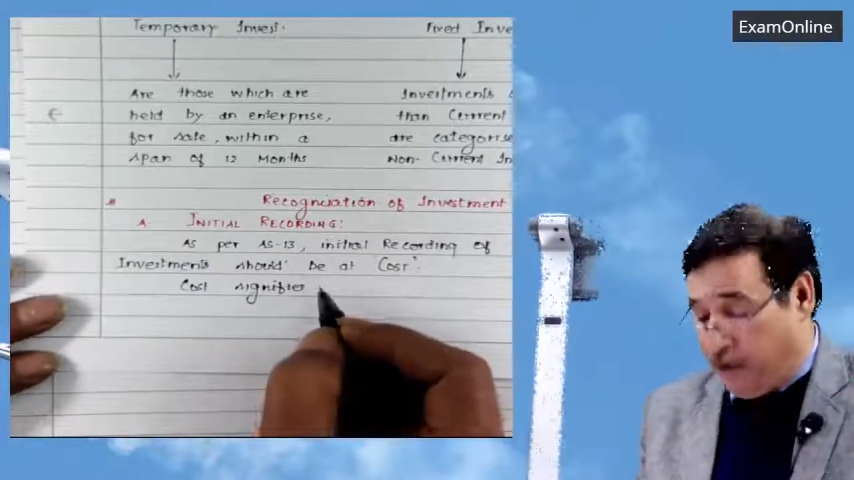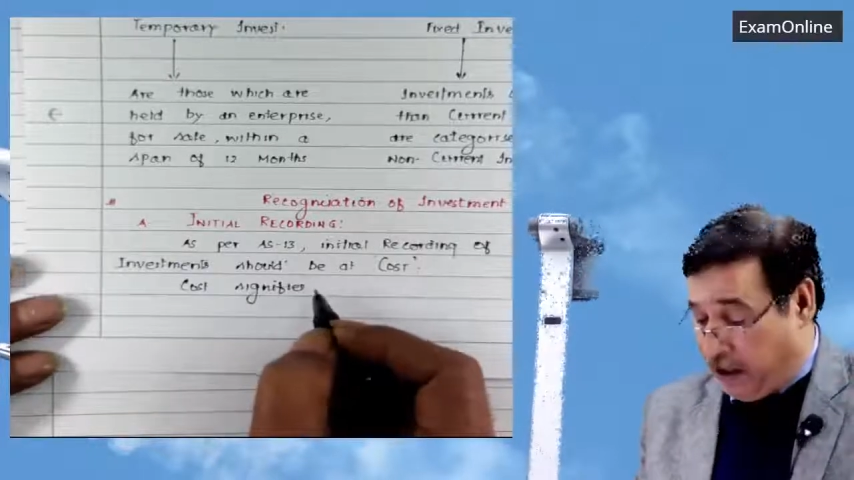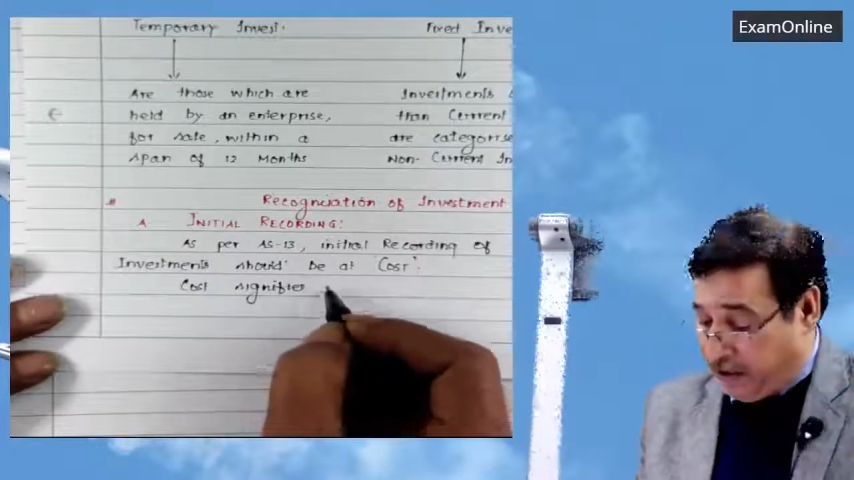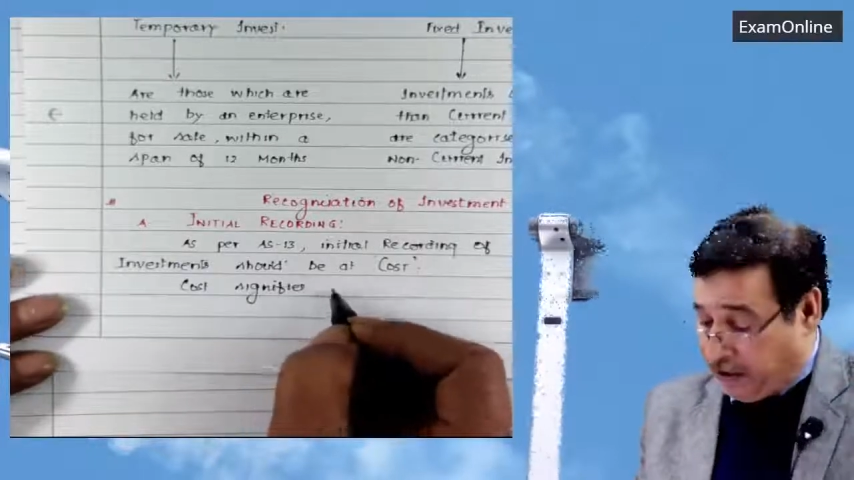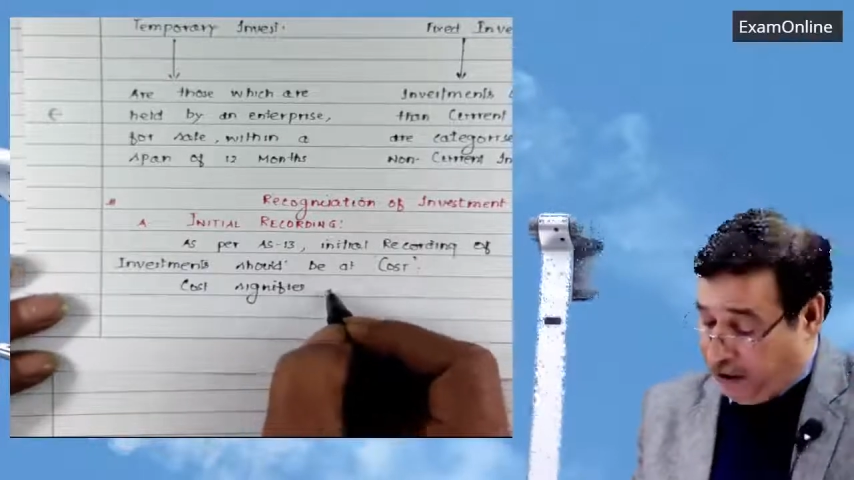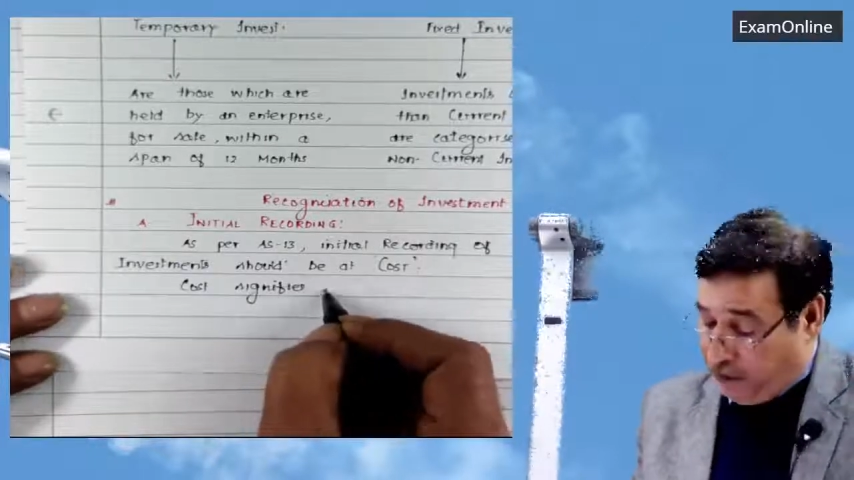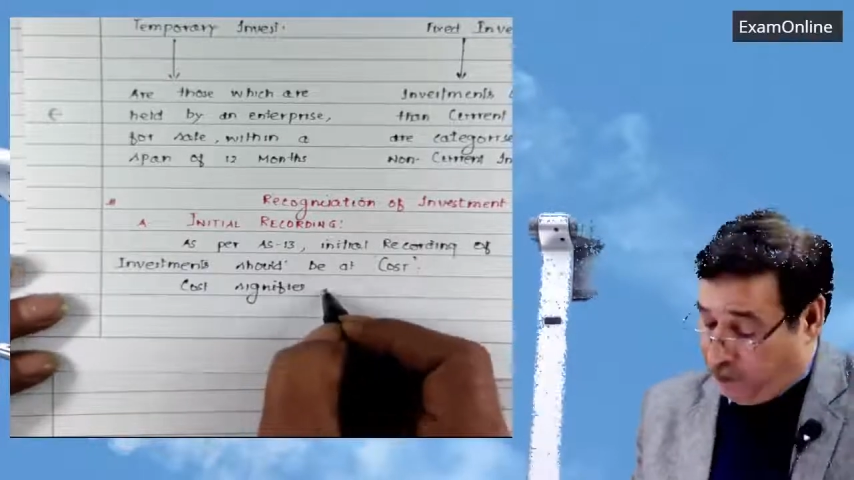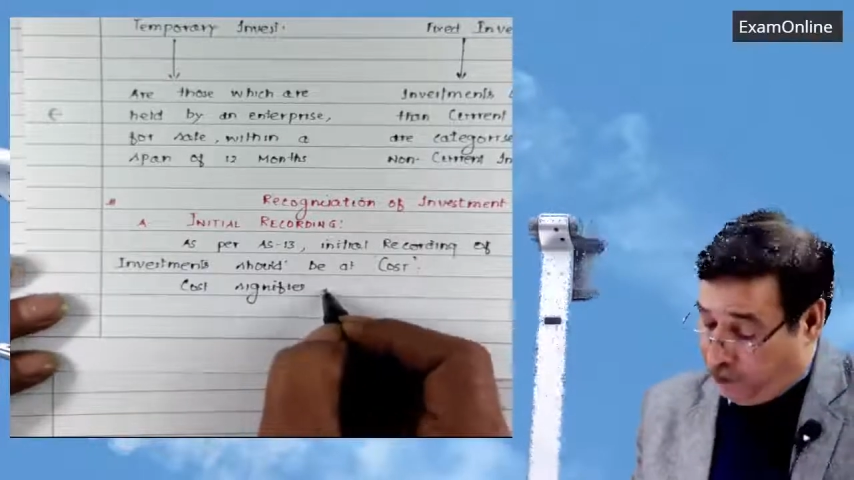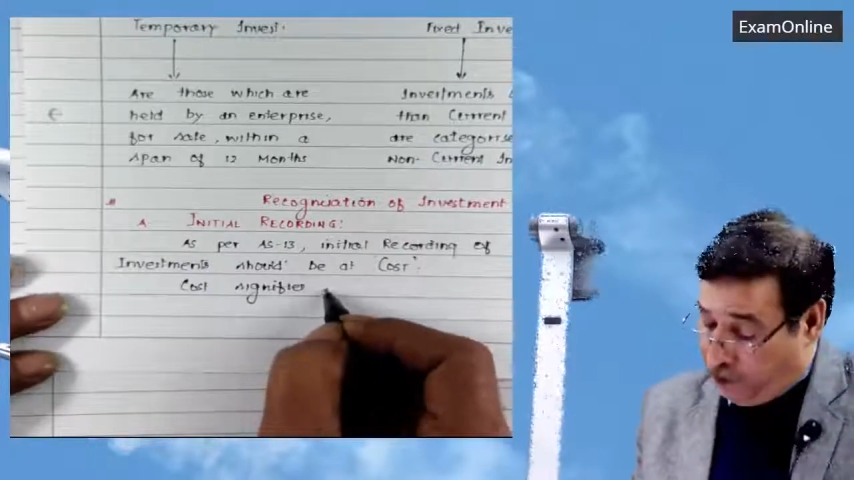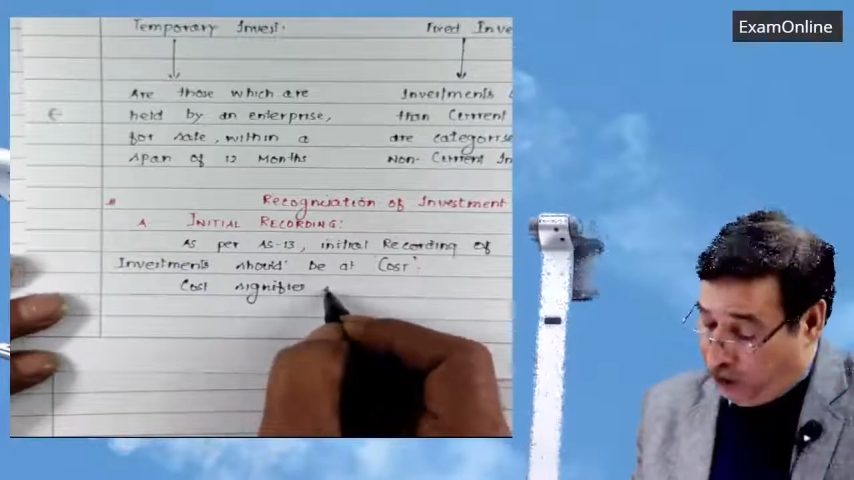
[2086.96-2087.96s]
sum
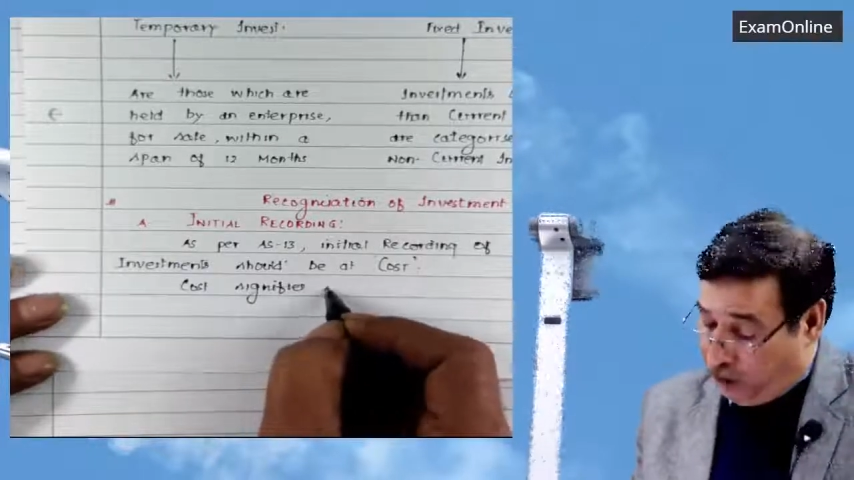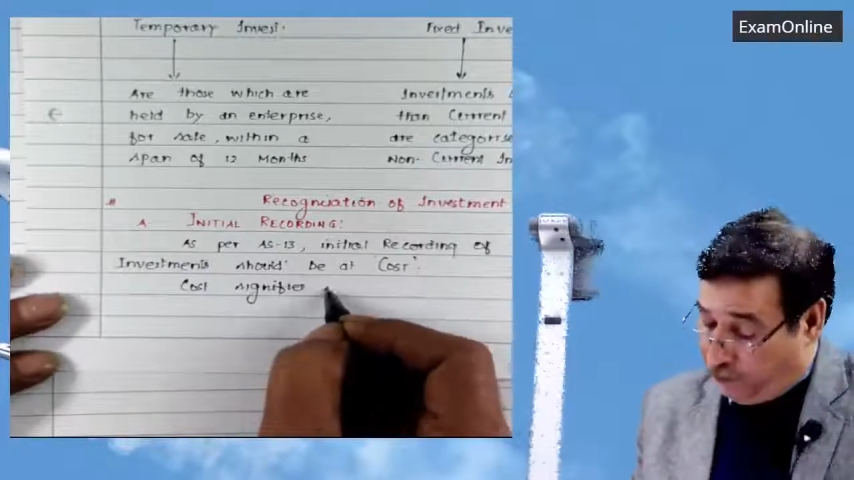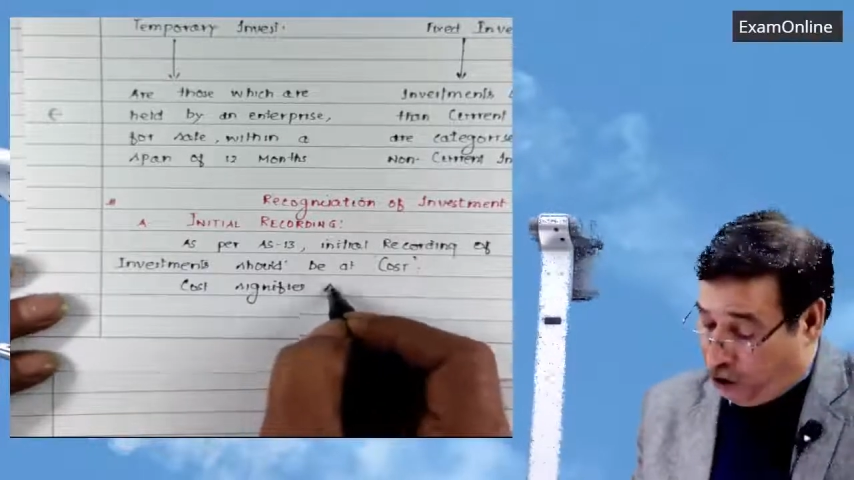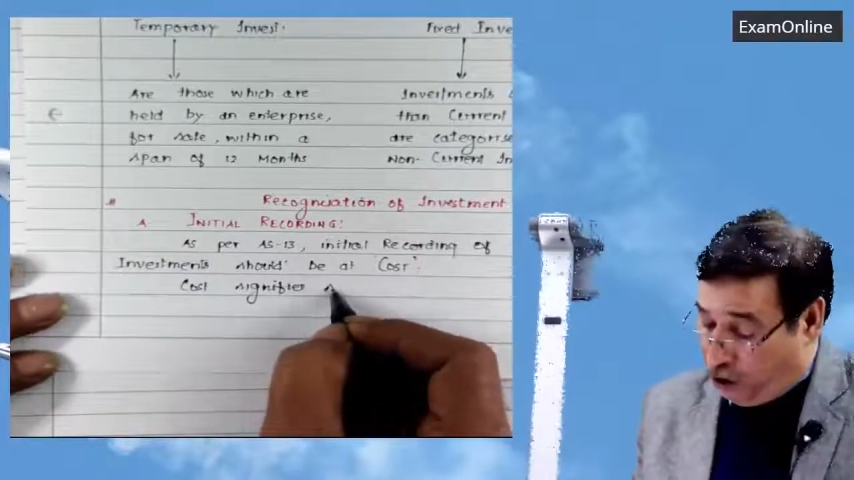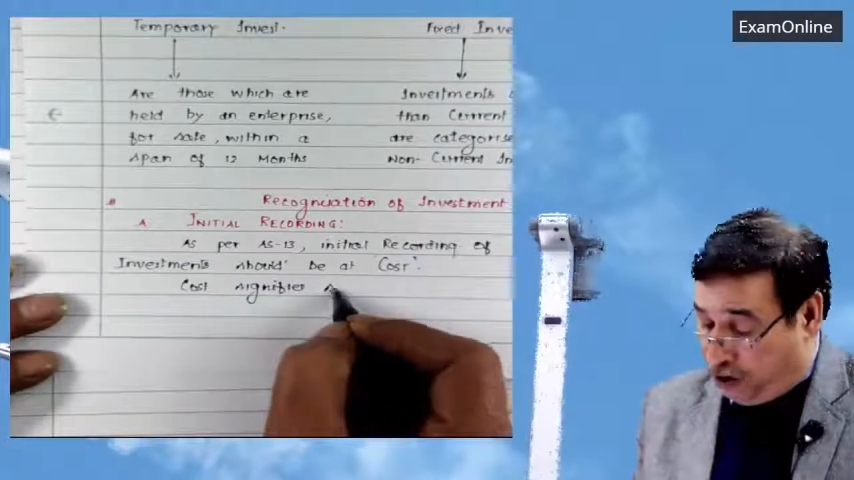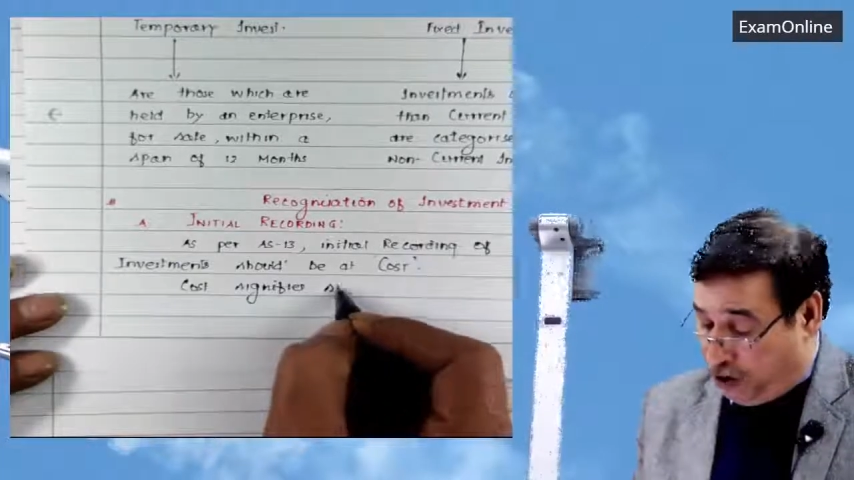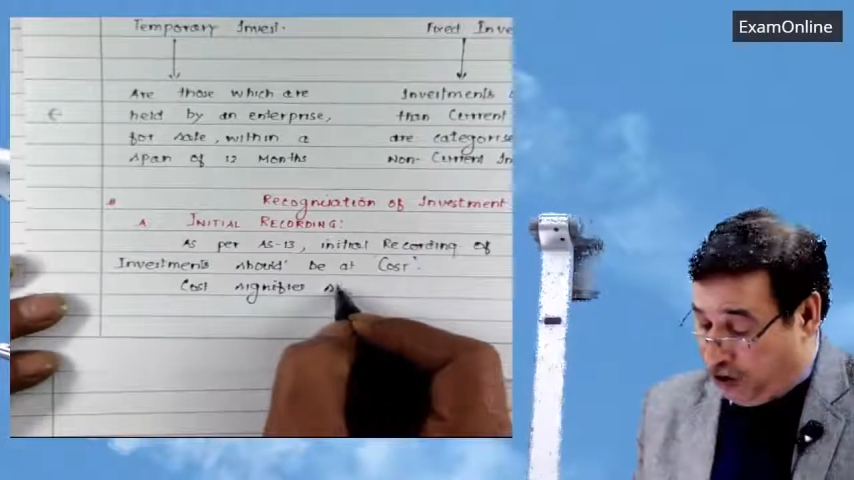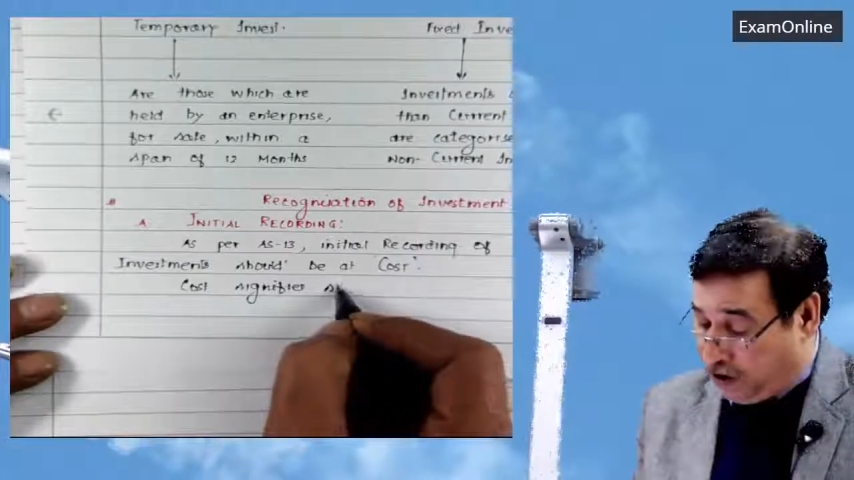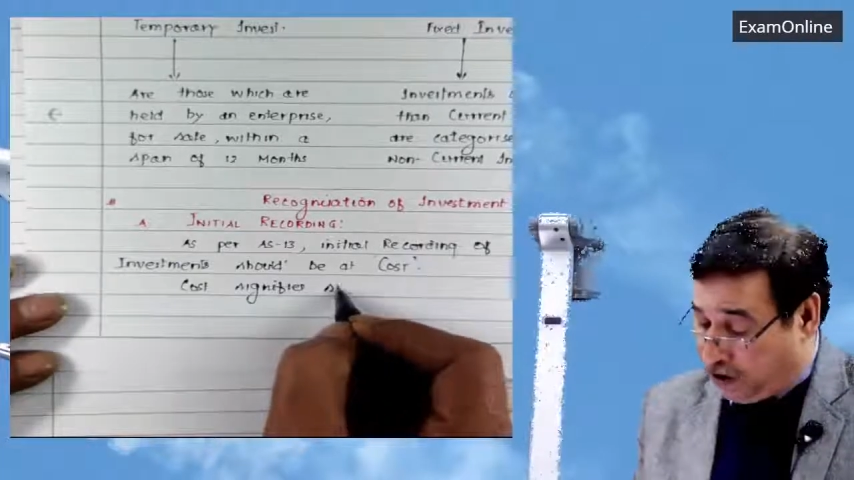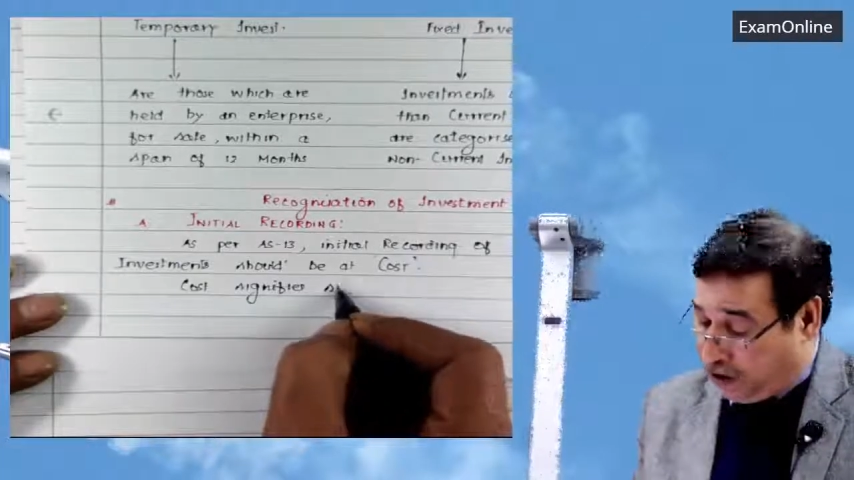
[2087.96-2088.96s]
of all
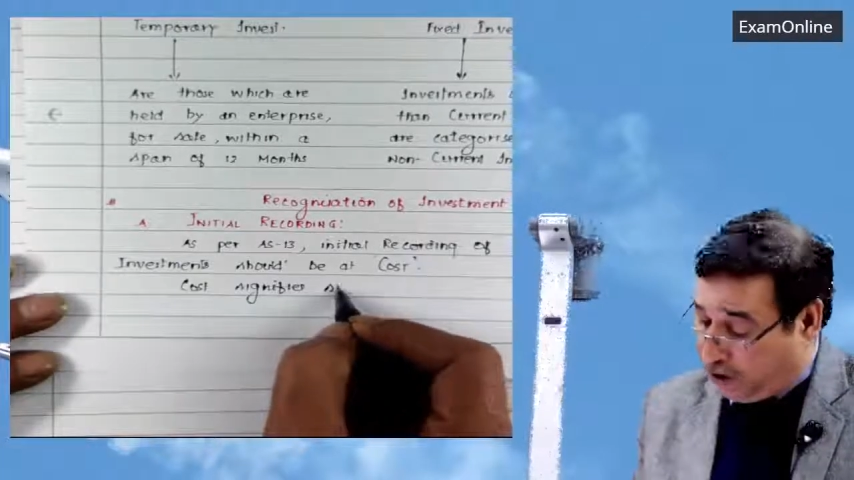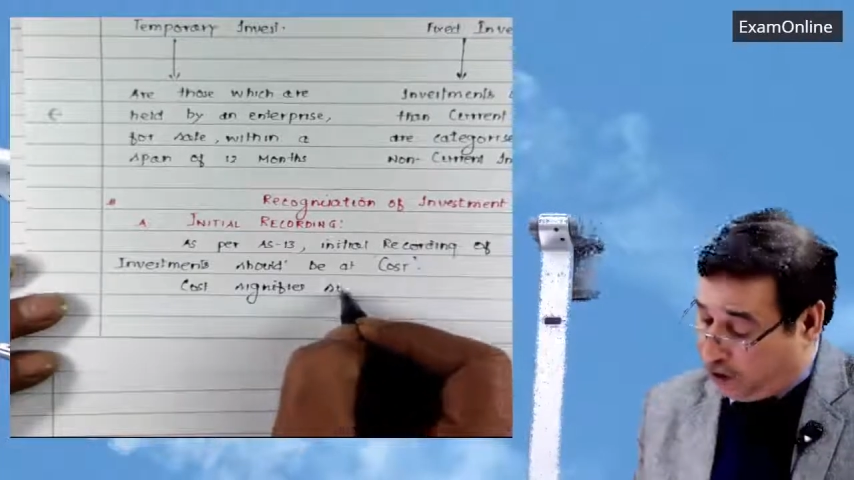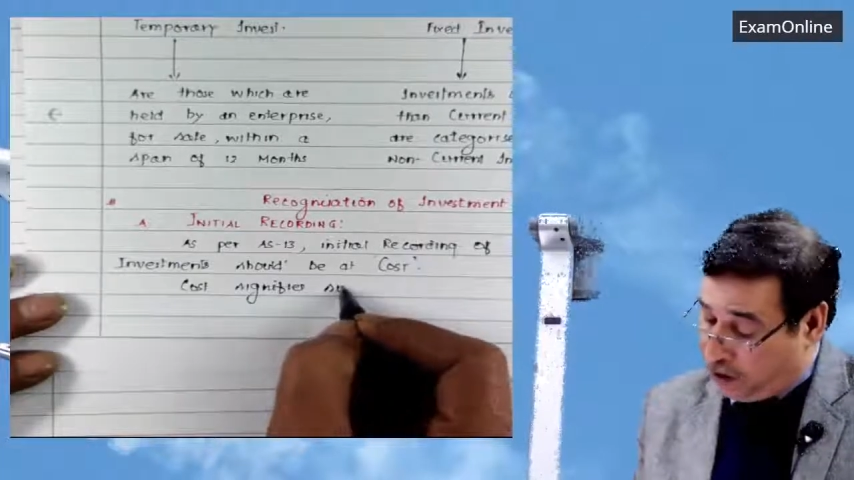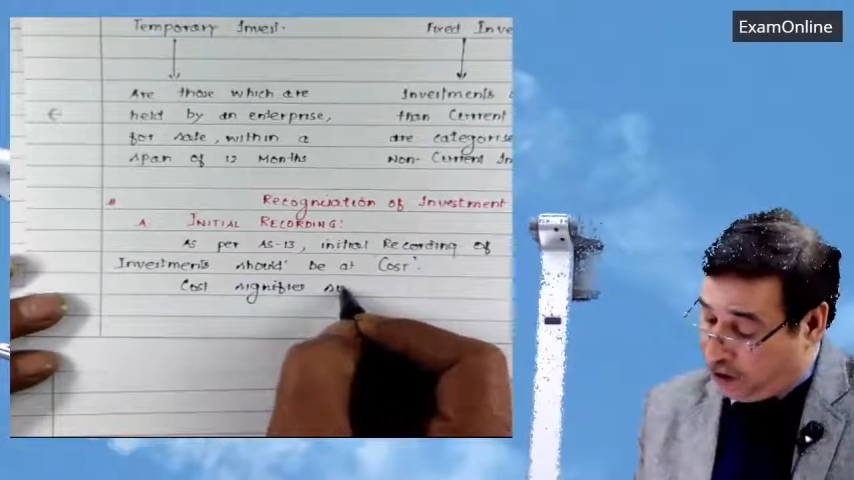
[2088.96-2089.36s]
these things.